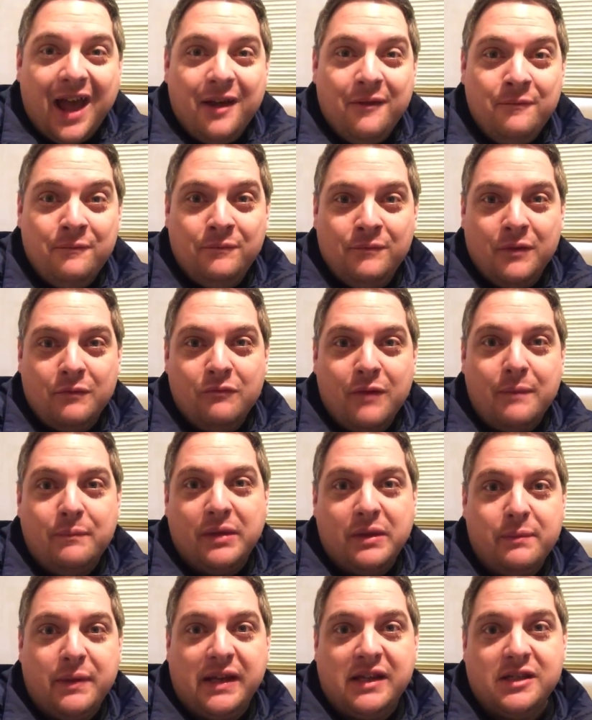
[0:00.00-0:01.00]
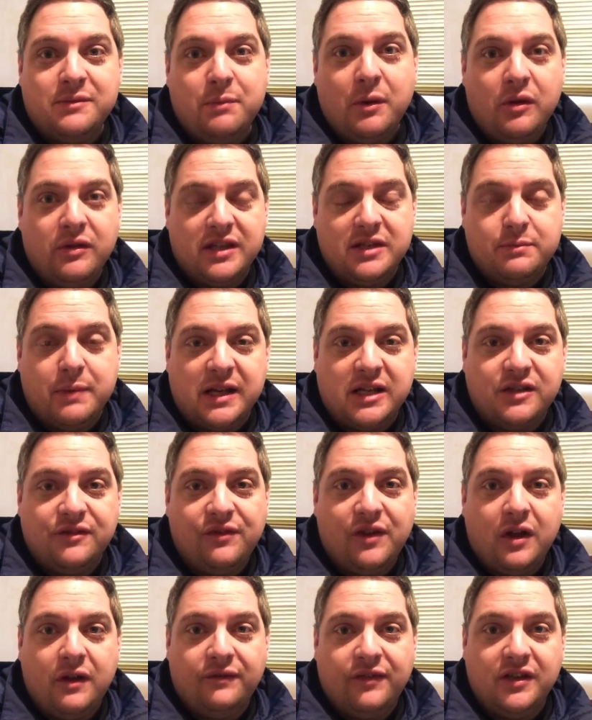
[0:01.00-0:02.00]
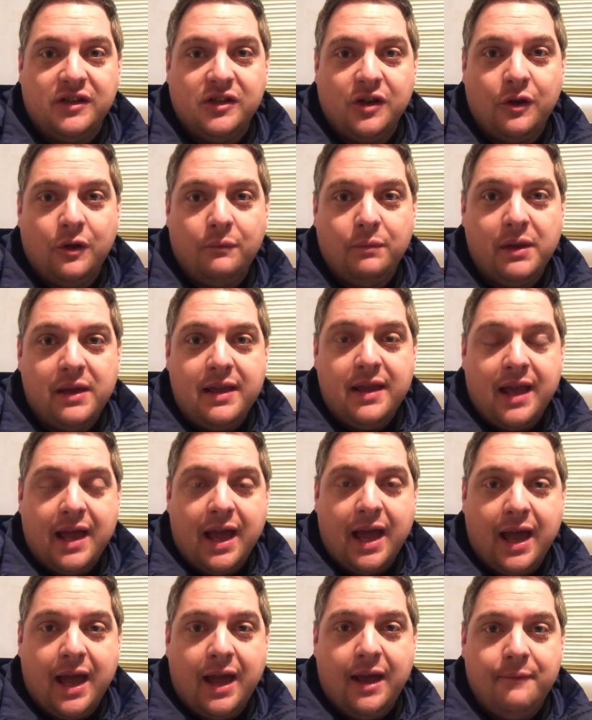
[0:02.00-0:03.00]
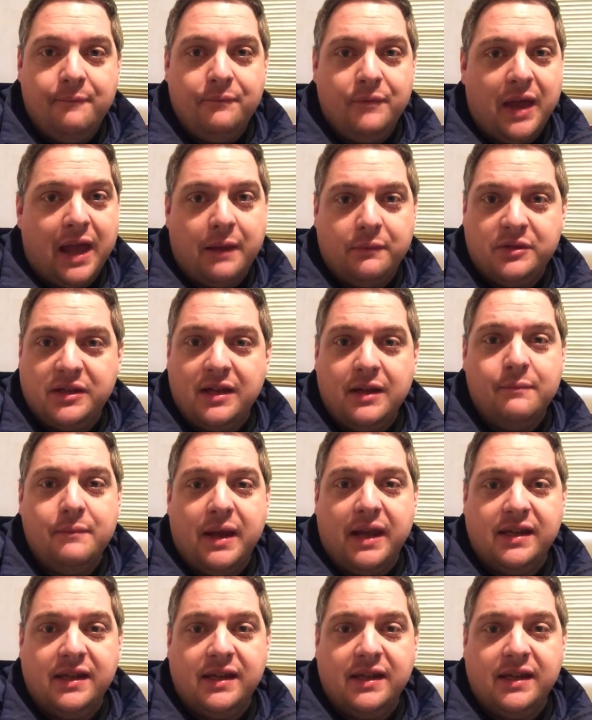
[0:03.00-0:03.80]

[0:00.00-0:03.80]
um, remember the big spot, the Spanish fly at the top. Um, absolutely